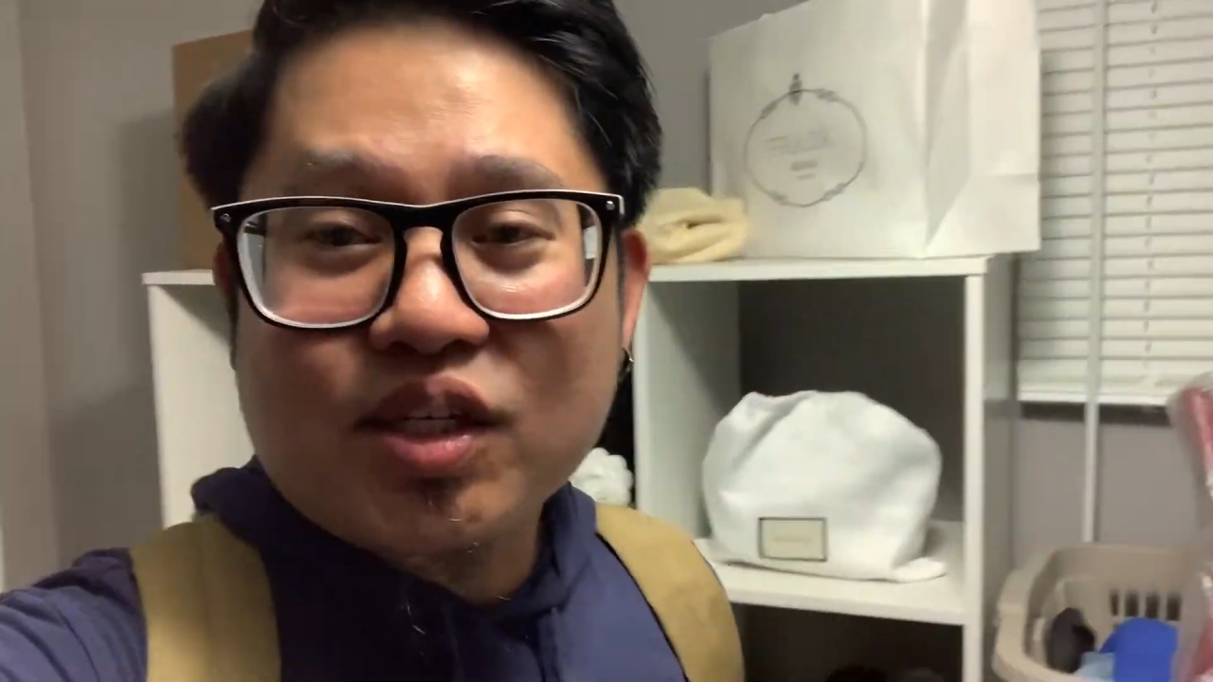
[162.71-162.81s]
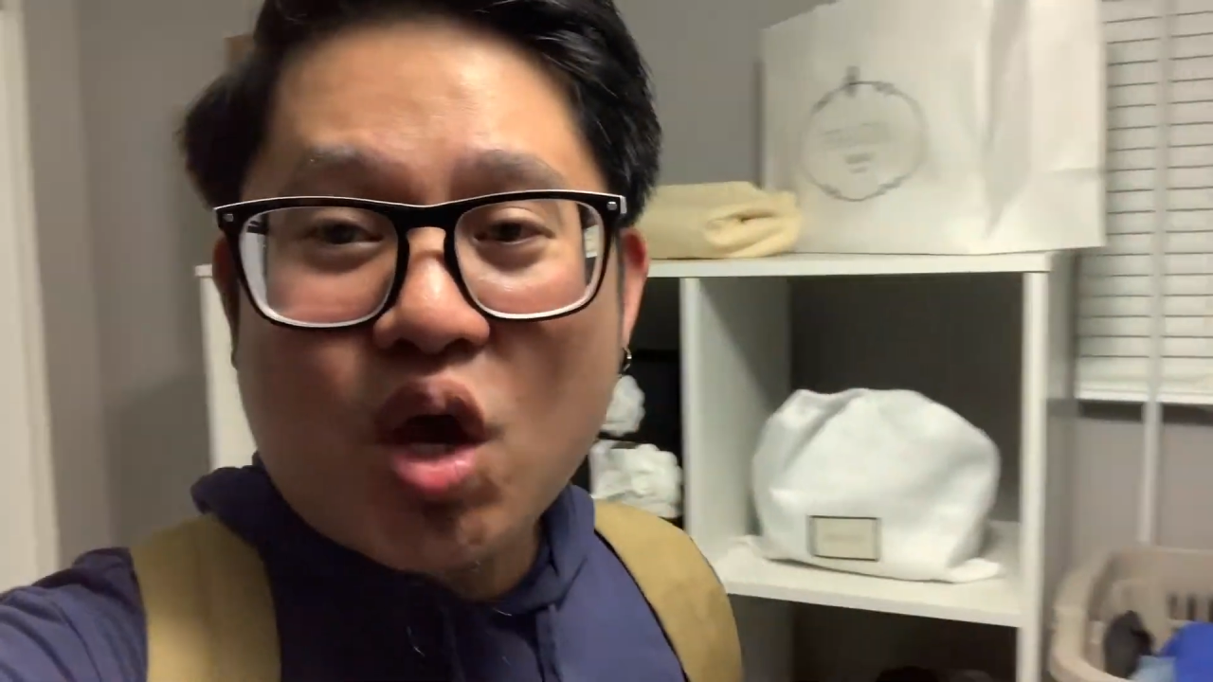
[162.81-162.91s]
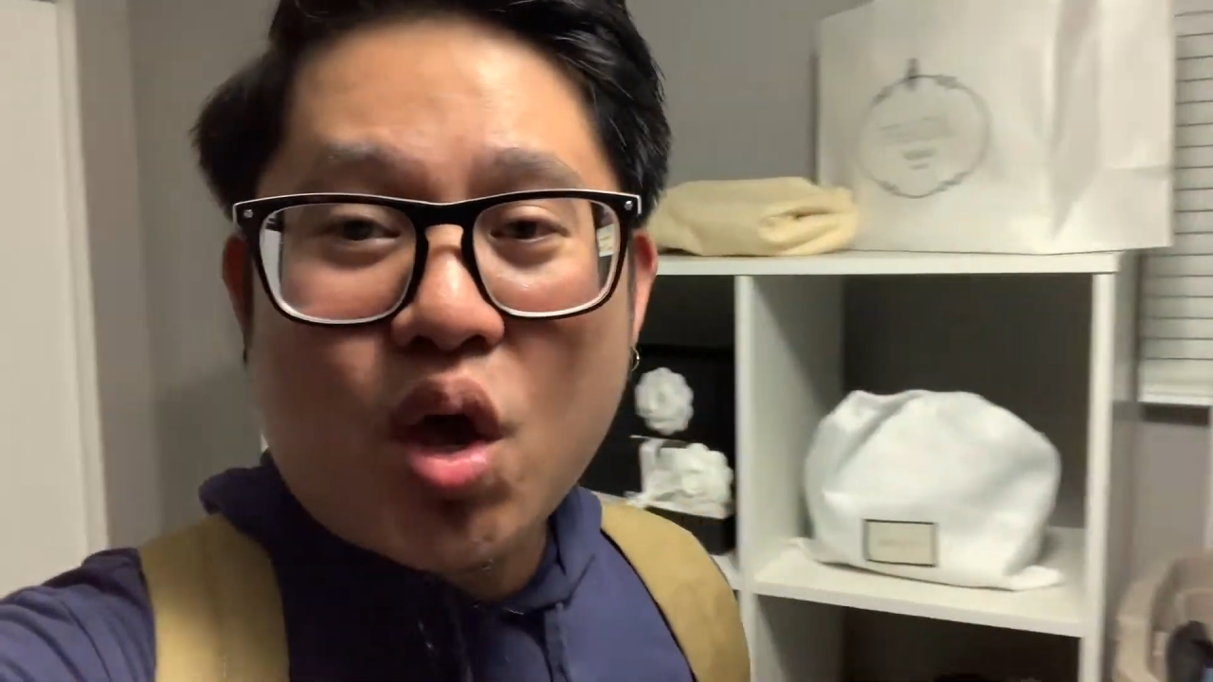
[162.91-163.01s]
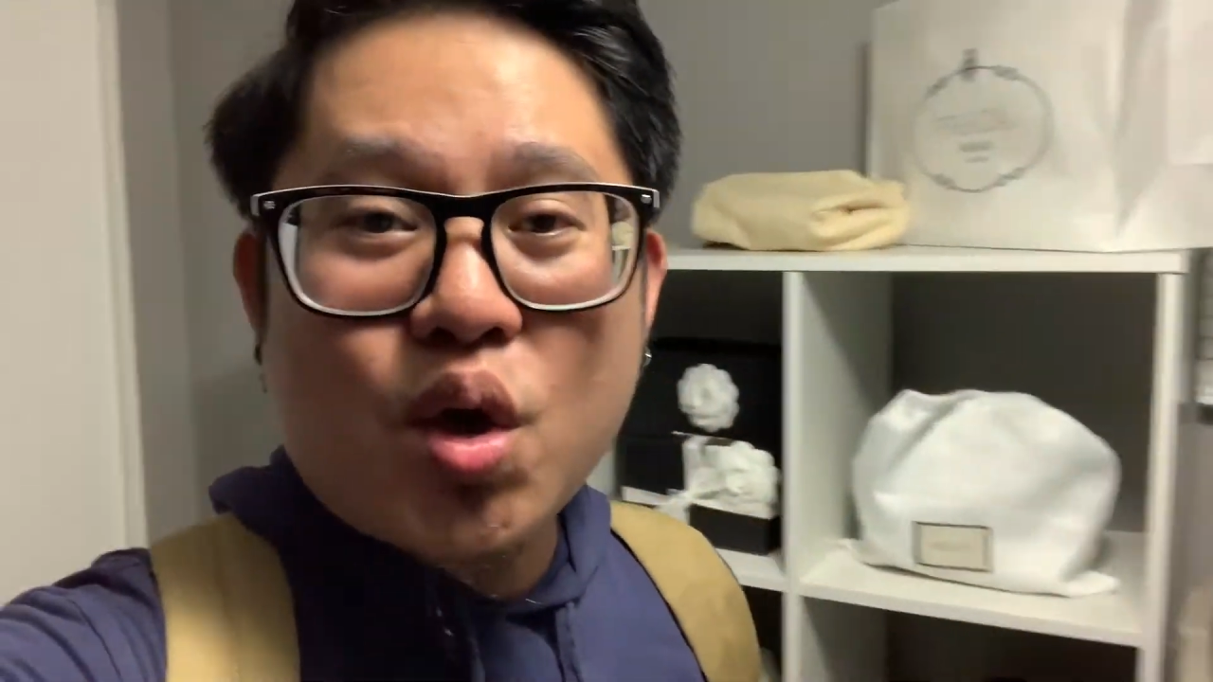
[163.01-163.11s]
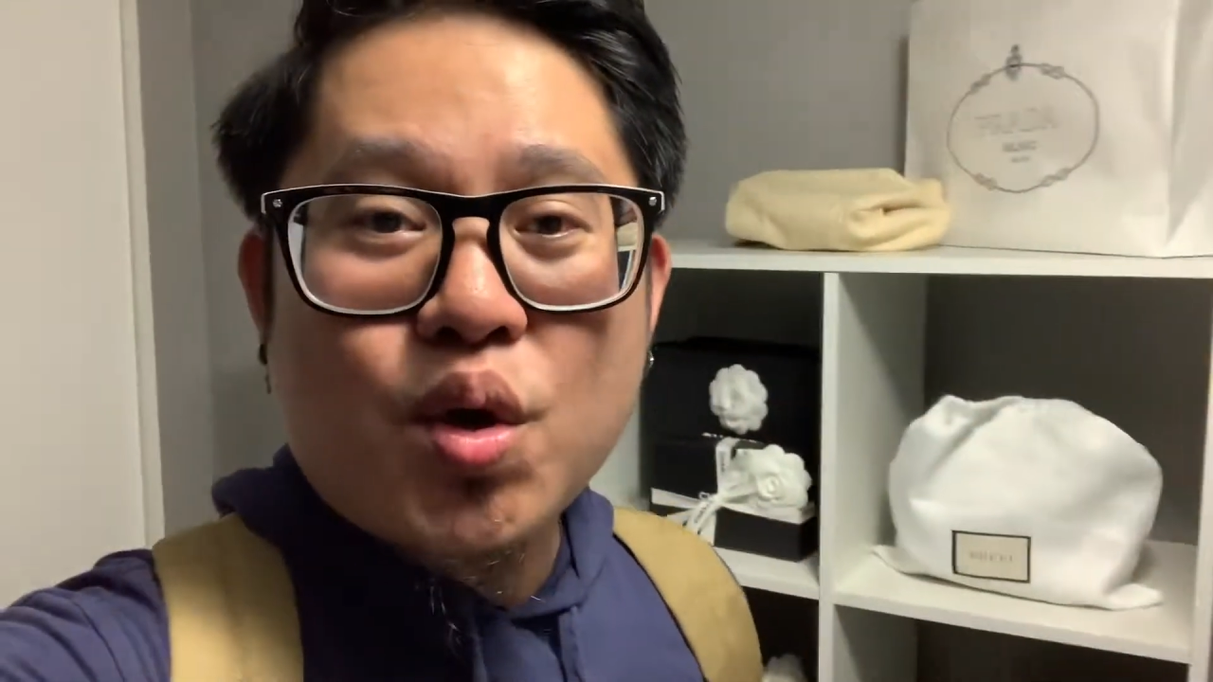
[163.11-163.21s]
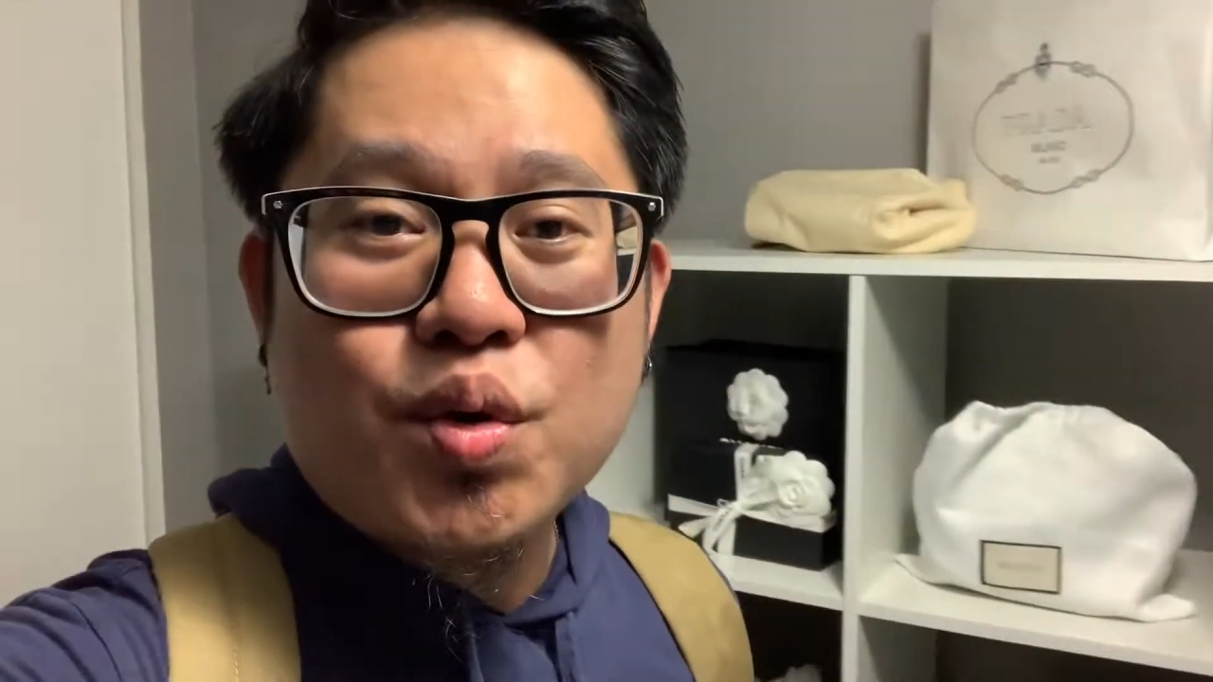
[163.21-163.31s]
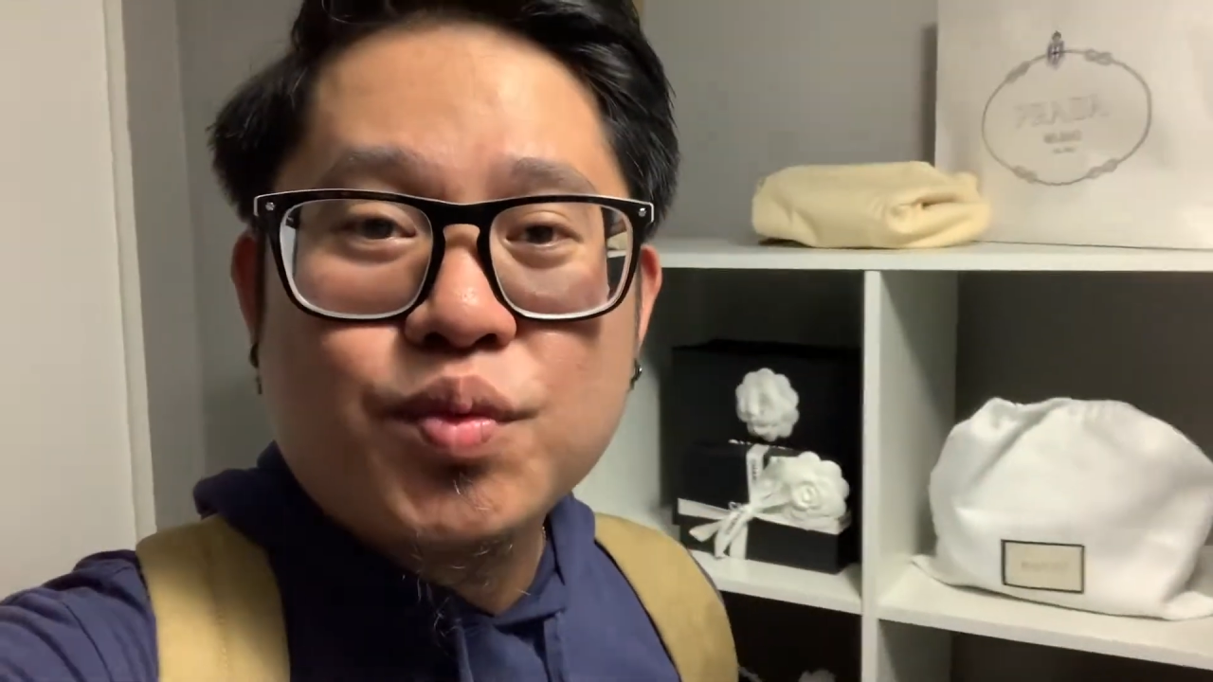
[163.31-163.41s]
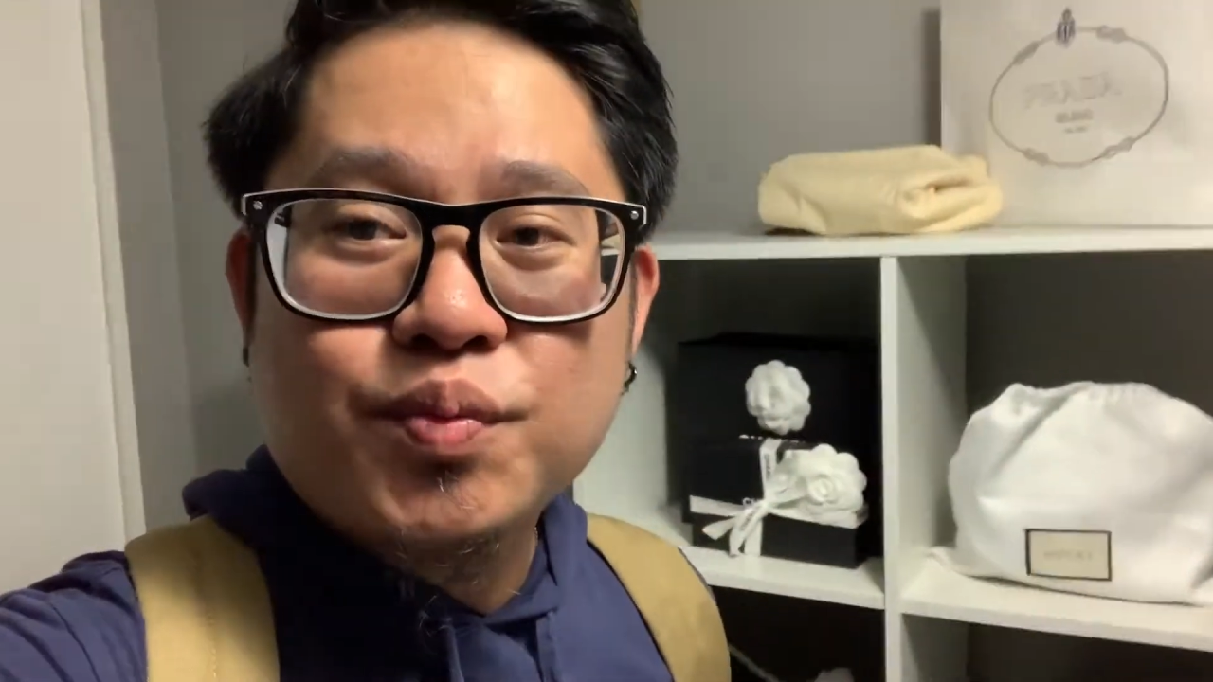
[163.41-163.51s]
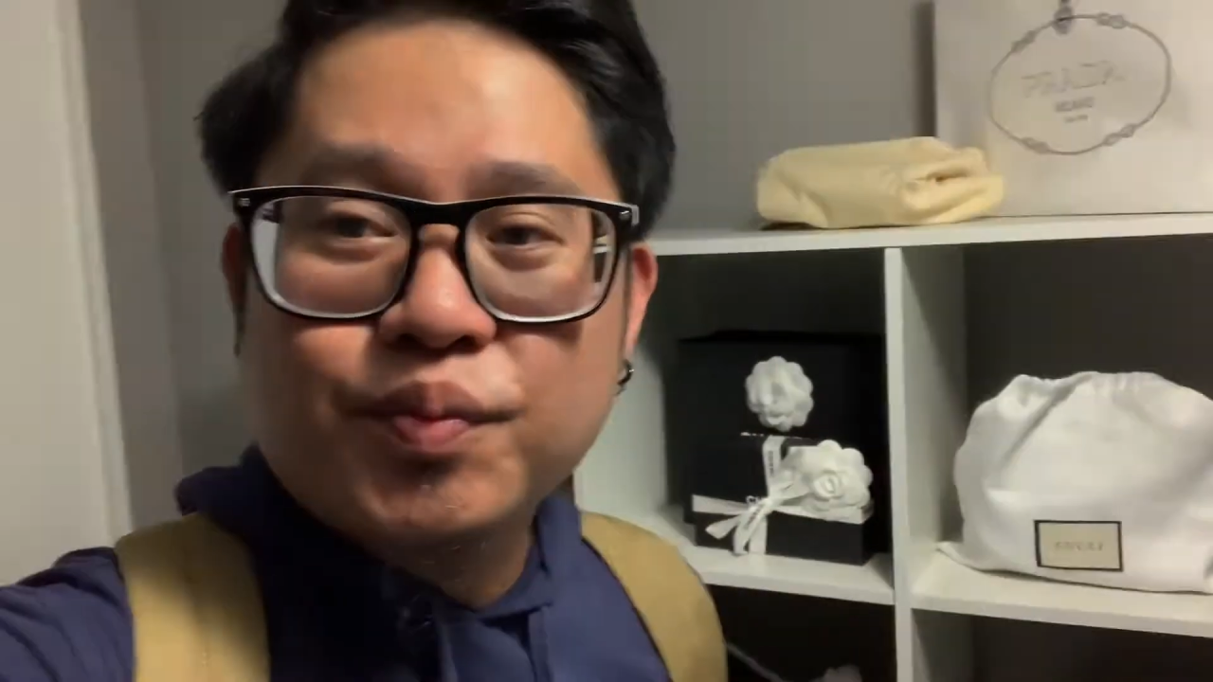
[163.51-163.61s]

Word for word: go.